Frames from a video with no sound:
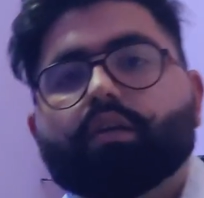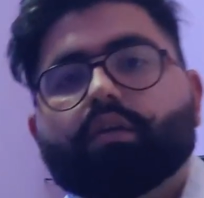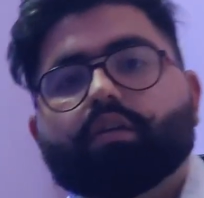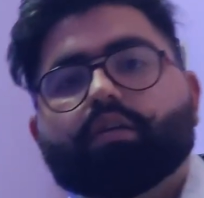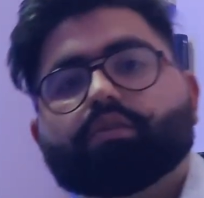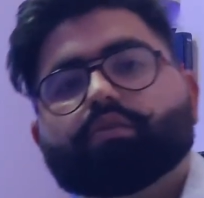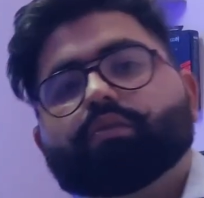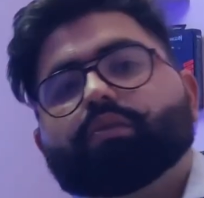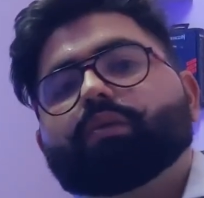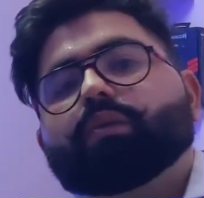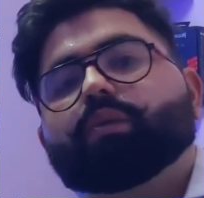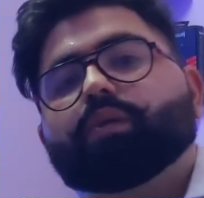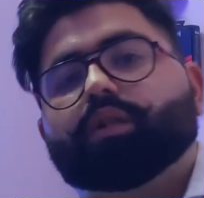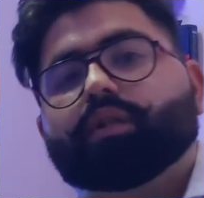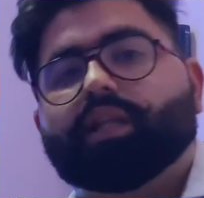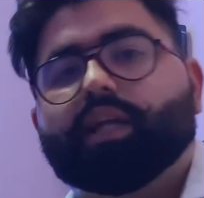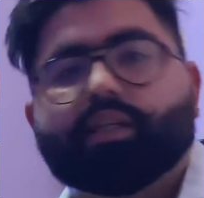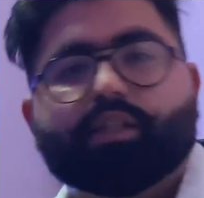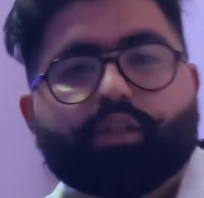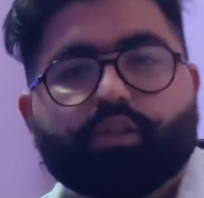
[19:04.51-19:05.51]
So
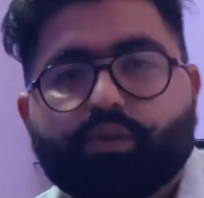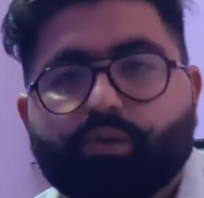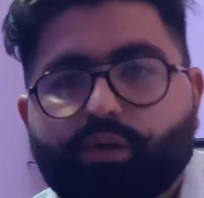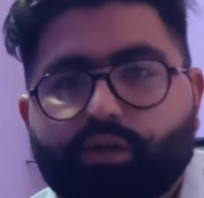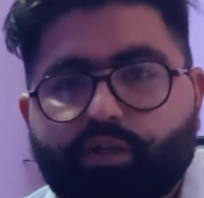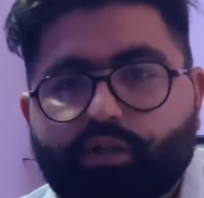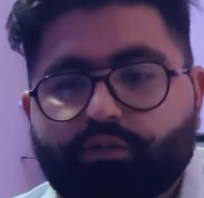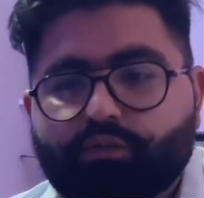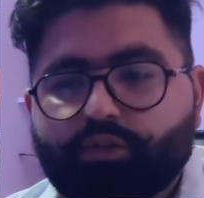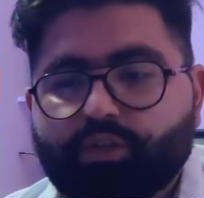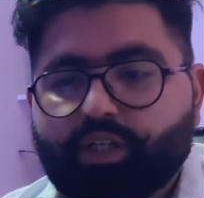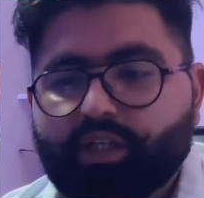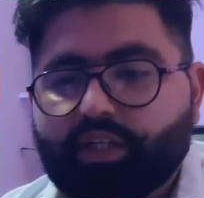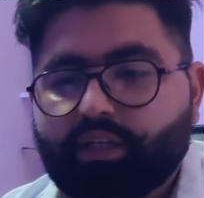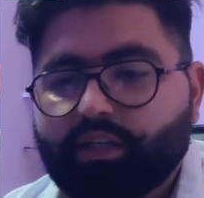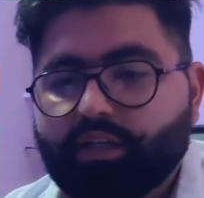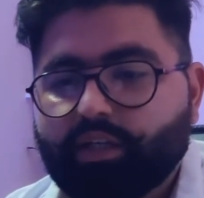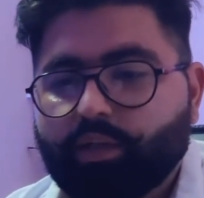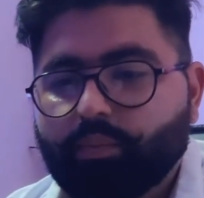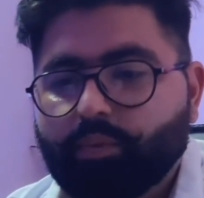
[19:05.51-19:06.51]
thank you all for
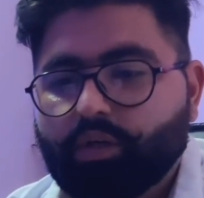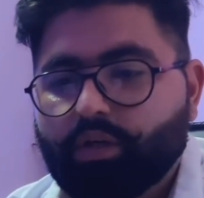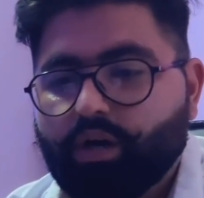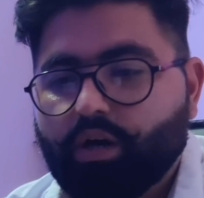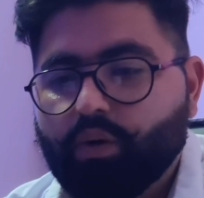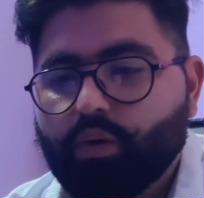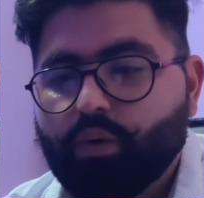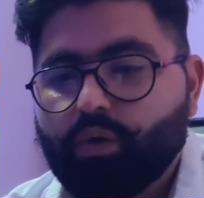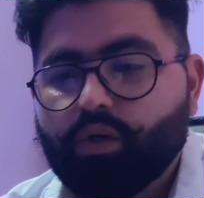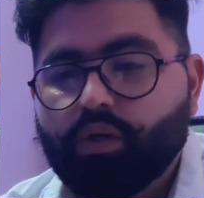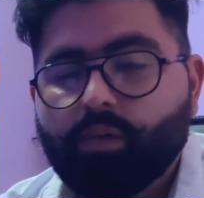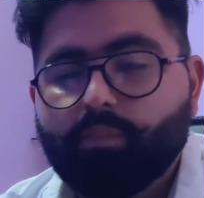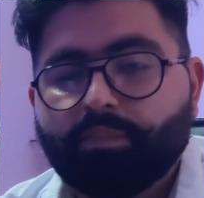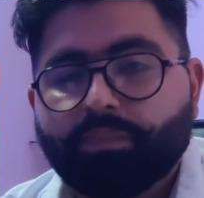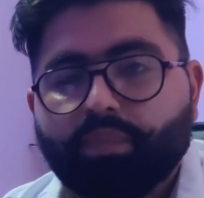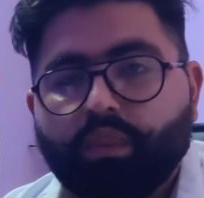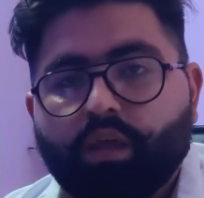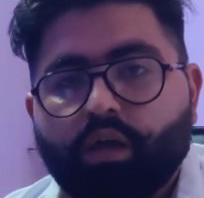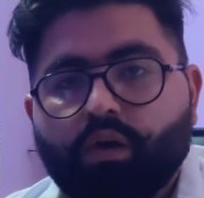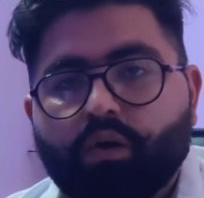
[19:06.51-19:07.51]
hearing me out.
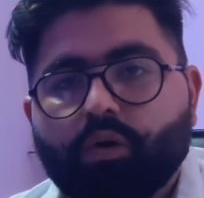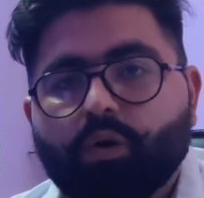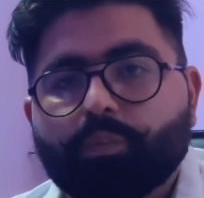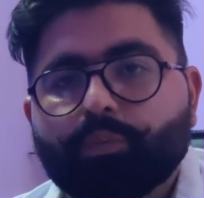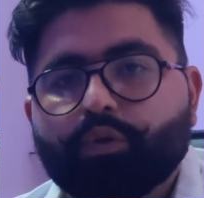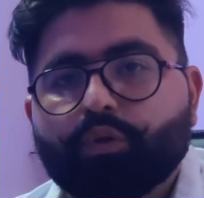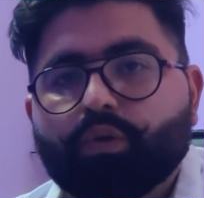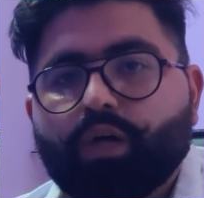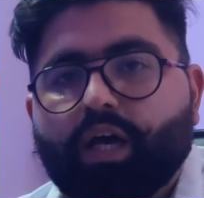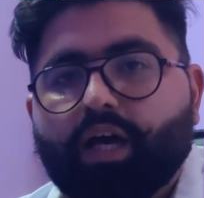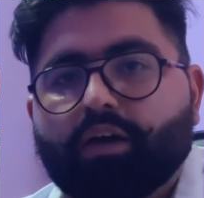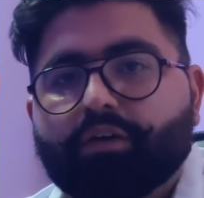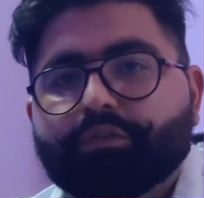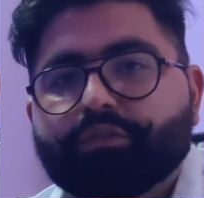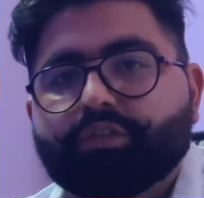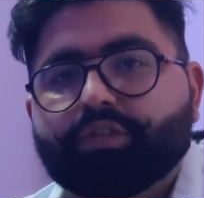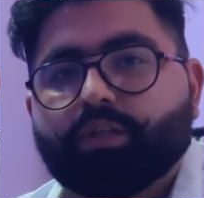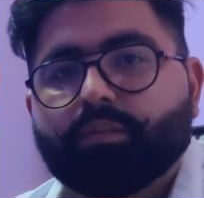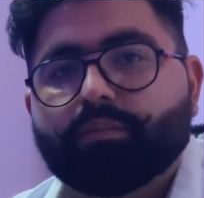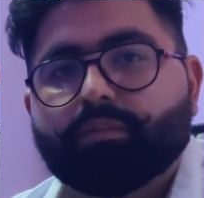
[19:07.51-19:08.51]
Hope you have
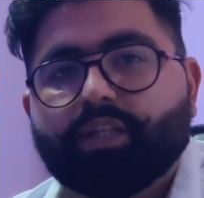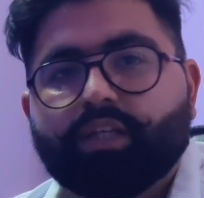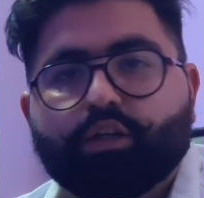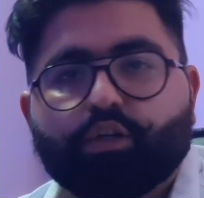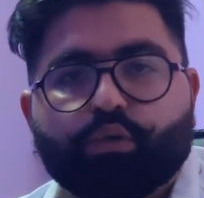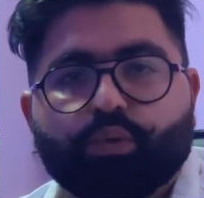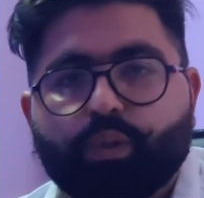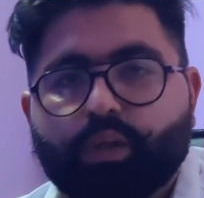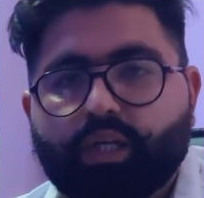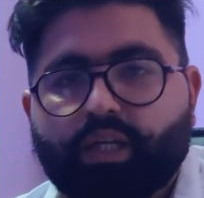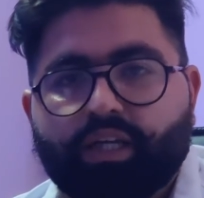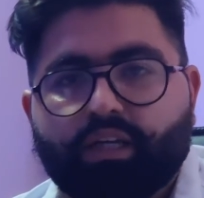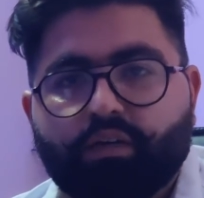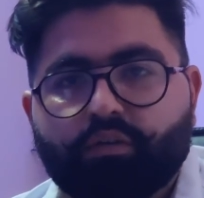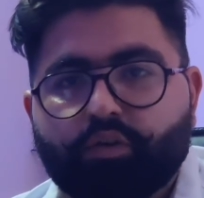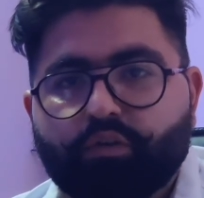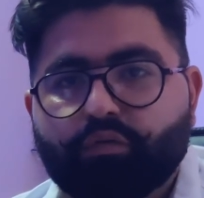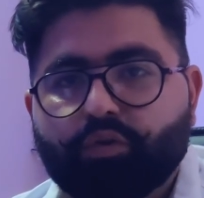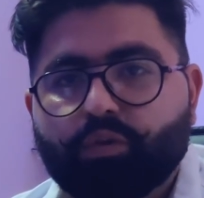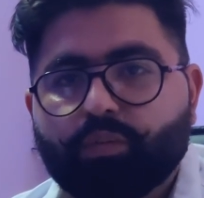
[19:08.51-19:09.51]
something to take
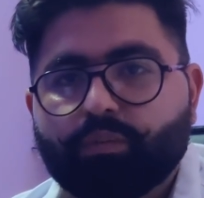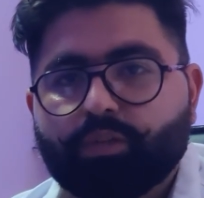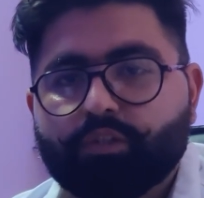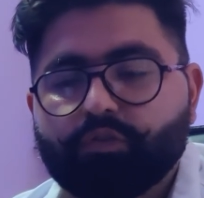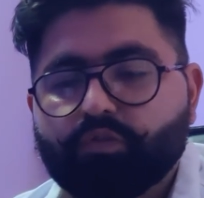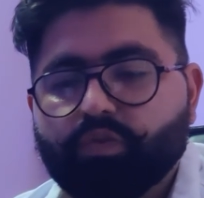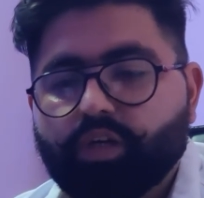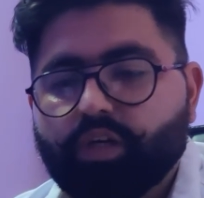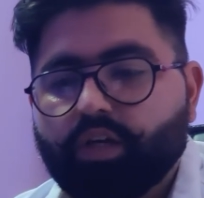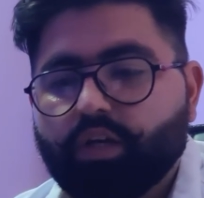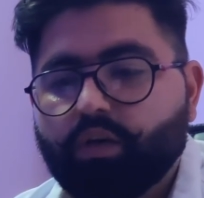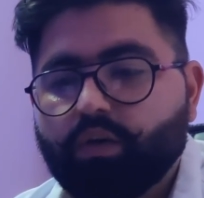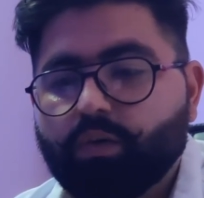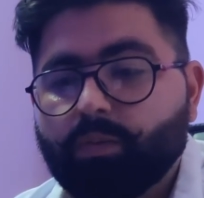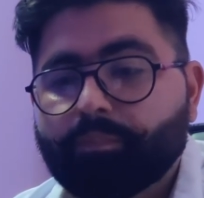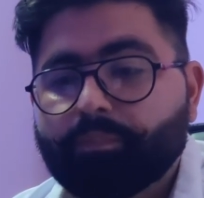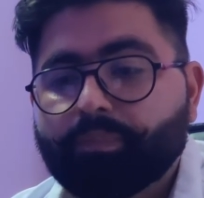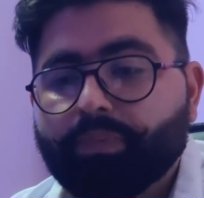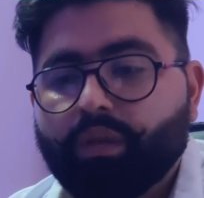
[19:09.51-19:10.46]
away from this video.